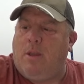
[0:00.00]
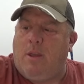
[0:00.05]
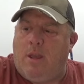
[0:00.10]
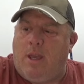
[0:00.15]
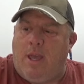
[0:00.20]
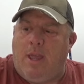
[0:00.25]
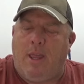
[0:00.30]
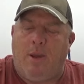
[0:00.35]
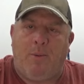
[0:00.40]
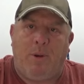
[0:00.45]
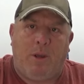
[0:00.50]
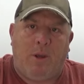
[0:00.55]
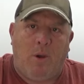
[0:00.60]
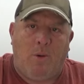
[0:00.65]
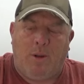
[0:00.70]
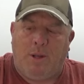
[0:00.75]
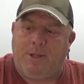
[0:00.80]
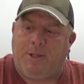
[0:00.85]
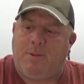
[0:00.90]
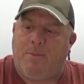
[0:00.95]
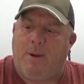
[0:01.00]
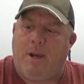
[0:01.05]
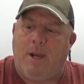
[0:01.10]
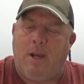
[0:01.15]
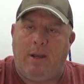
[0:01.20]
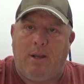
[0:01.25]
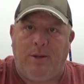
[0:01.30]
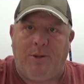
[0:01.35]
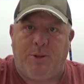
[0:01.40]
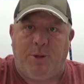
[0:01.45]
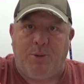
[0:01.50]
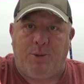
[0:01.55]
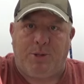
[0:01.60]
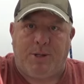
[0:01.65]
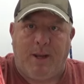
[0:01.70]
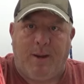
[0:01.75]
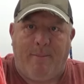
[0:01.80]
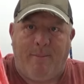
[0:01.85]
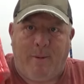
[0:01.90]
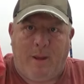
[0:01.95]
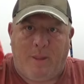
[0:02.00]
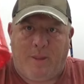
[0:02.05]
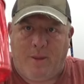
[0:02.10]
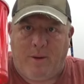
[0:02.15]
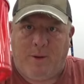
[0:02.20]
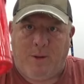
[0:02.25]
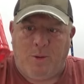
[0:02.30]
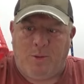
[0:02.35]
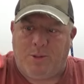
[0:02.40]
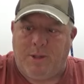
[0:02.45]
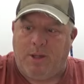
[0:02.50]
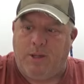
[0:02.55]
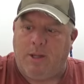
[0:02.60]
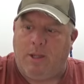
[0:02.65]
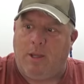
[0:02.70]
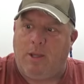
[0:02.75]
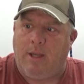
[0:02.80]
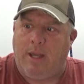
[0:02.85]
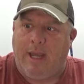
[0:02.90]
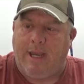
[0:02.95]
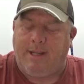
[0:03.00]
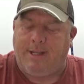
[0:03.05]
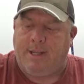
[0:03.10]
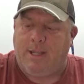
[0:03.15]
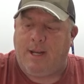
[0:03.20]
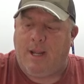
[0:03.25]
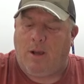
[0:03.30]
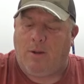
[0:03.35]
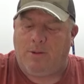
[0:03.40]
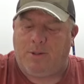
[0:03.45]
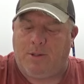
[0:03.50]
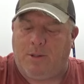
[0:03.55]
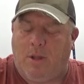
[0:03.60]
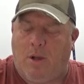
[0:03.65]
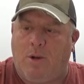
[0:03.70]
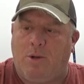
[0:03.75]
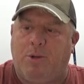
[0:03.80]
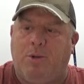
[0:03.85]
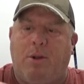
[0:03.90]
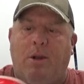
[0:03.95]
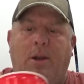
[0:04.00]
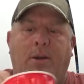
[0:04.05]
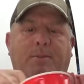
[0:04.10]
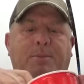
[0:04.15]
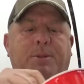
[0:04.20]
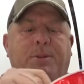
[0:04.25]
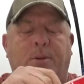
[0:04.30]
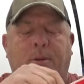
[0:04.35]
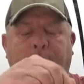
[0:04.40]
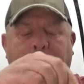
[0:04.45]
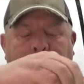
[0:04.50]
And then we go into my two-step method using the 18-ounce larger cups.